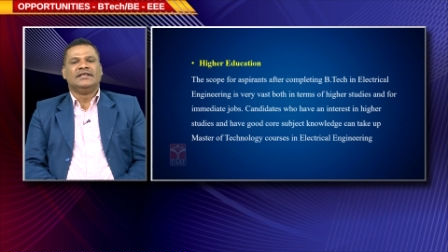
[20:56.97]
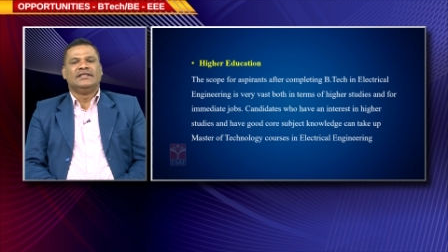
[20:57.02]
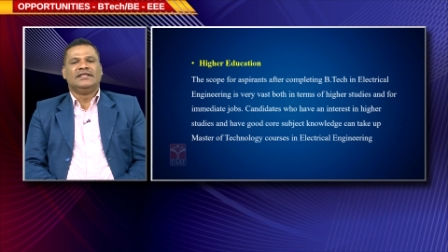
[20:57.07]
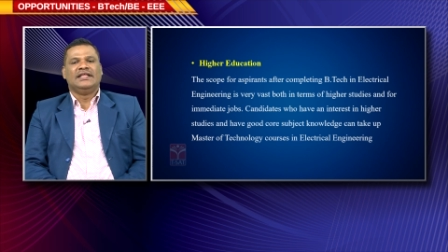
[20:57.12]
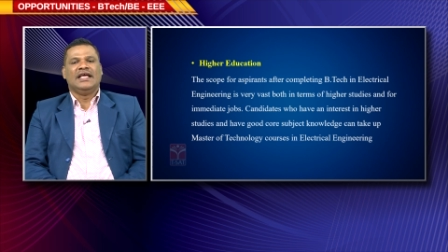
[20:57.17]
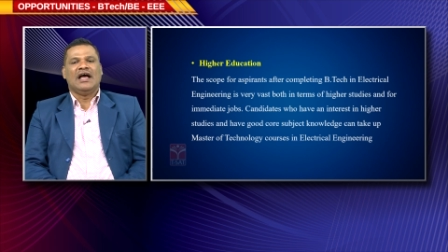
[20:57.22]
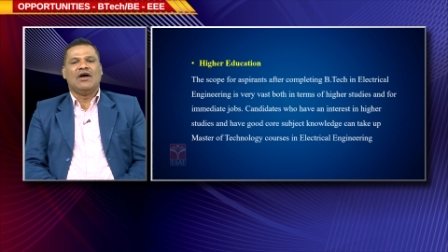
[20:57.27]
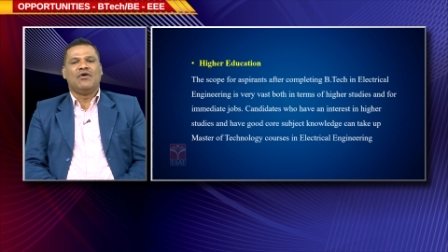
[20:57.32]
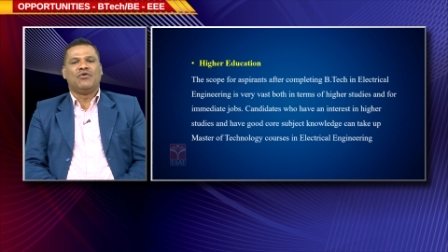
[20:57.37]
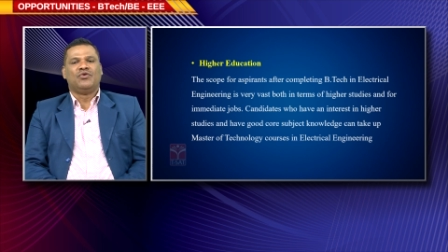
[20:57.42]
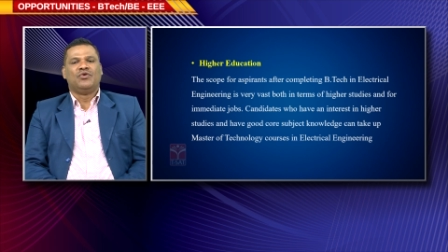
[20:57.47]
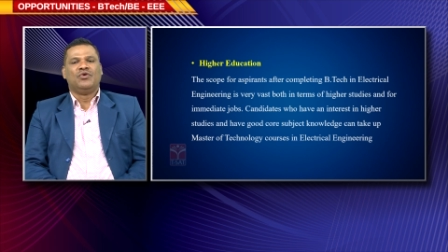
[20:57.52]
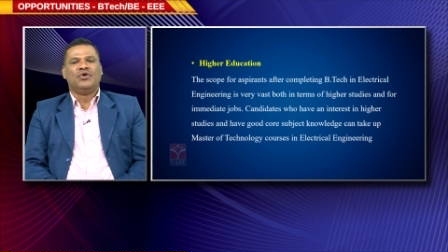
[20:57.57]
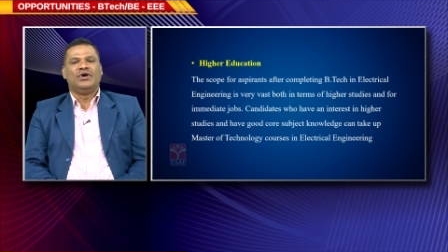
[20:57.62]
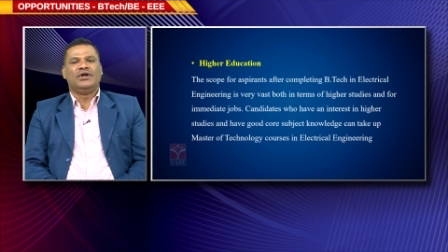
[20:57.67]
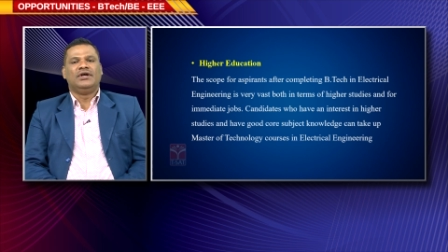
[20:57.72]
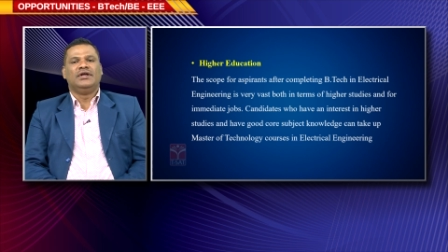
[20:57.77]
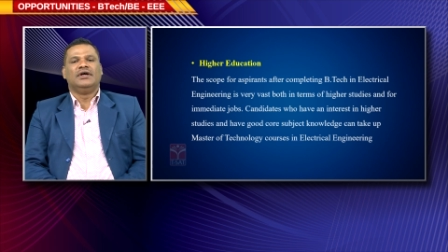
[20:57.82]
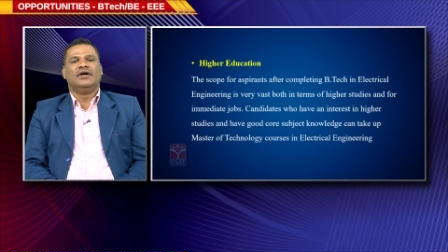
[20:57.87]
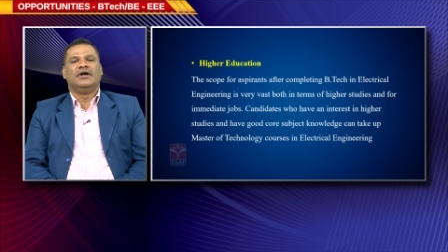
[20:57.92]
they have
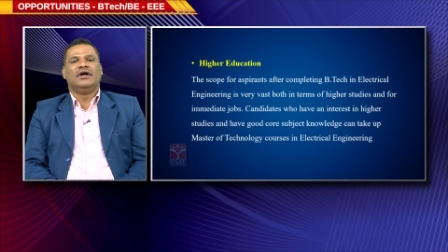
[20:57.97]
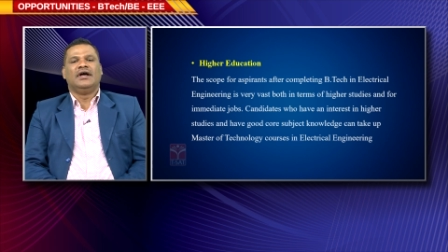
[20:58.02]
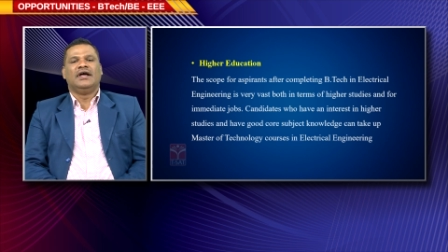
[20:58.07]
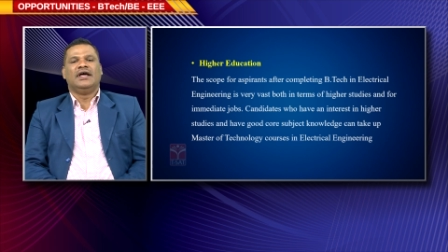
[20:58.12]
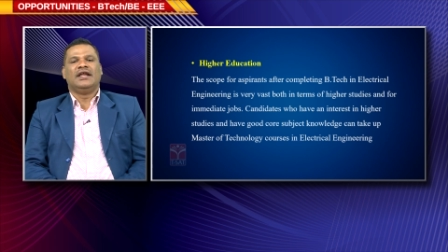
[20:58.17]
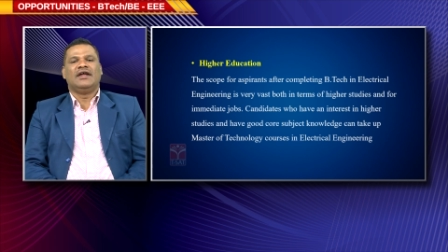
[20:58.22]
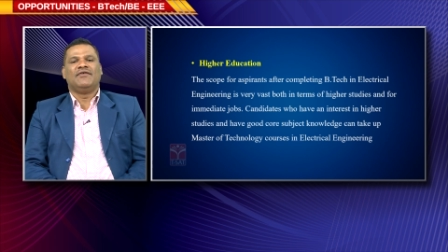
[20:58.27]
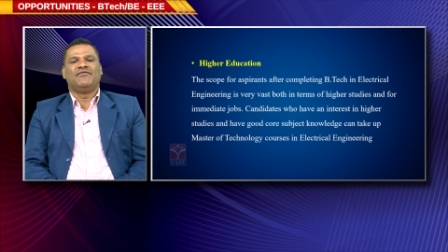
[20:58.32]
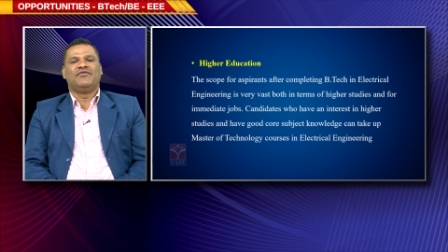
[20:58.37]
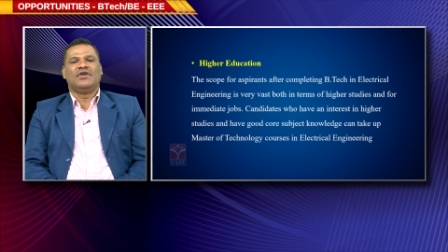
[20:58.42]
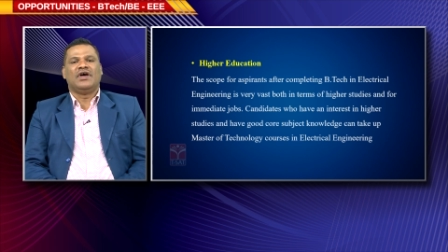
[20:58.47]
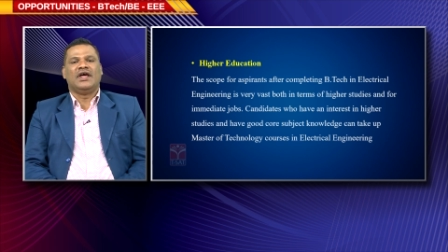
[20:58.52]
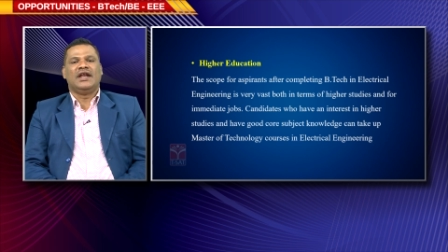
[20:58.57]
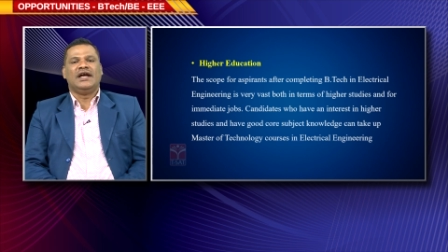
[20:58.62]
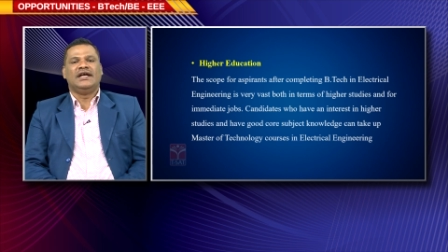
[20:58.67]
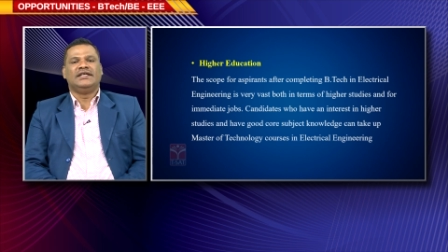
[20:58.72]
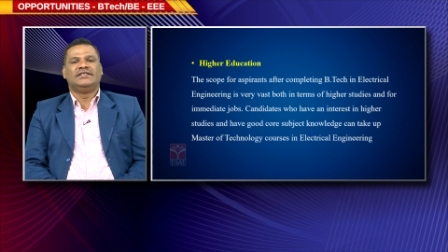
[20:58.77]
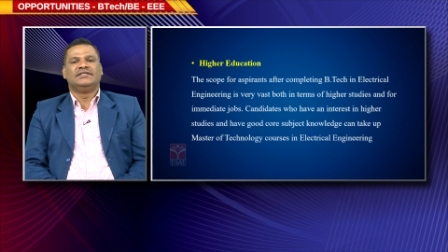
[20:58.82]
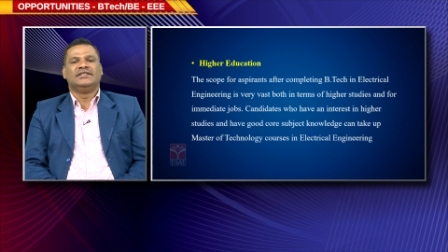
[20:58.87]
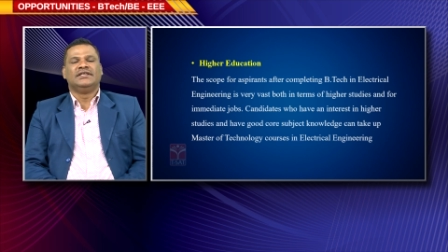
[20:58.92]
good uh, enough
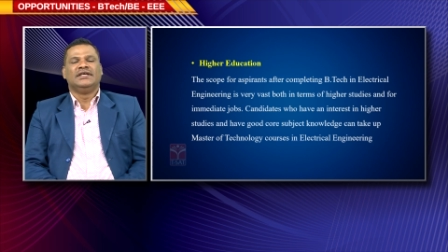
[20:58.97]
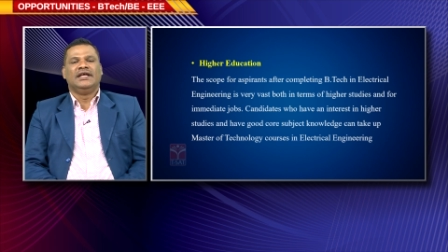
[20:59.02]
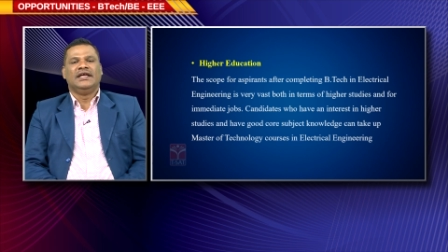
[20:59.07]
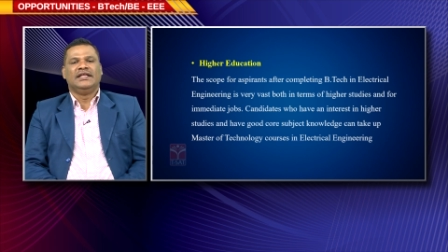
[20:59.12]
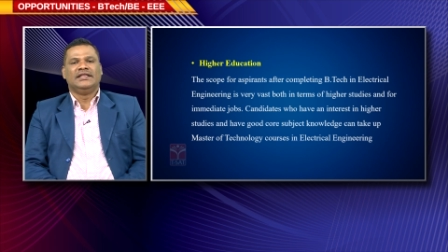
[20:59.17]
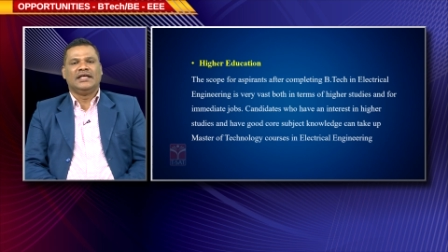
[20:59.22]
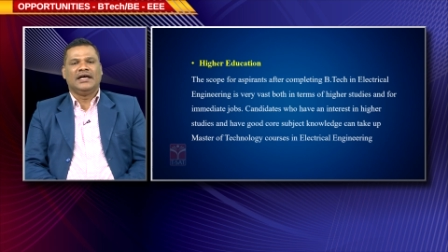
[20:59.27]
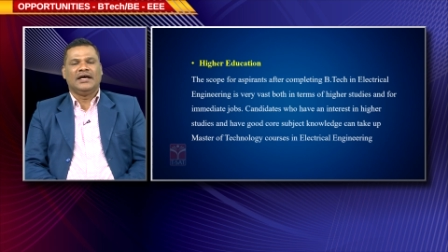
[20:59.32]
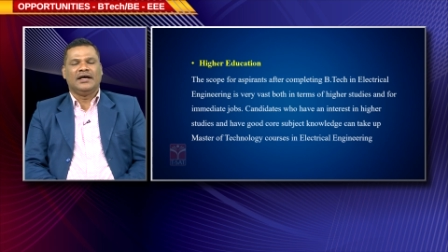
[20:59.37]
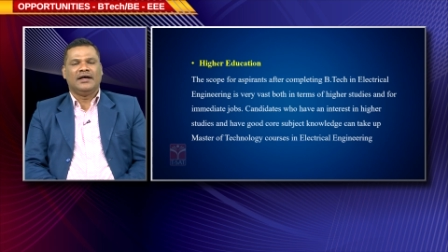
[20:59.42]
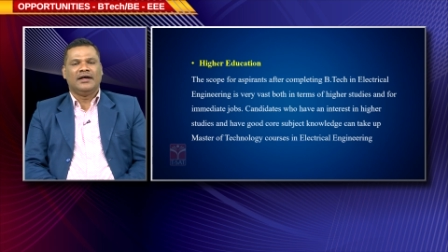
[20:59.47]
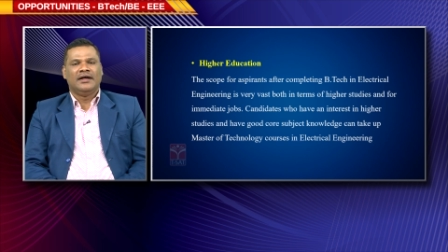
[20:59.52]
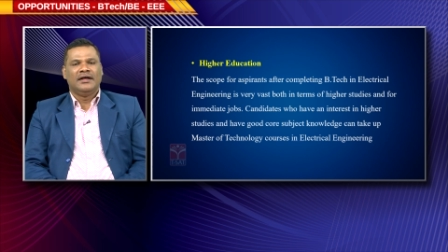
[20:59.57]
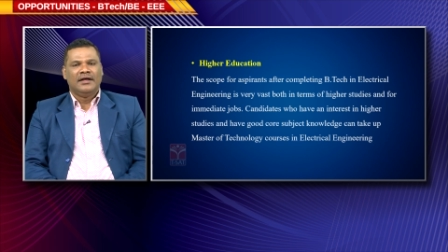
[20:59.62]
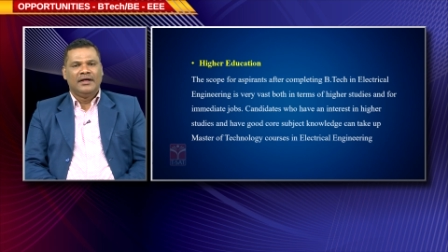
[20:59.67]
knowledge in the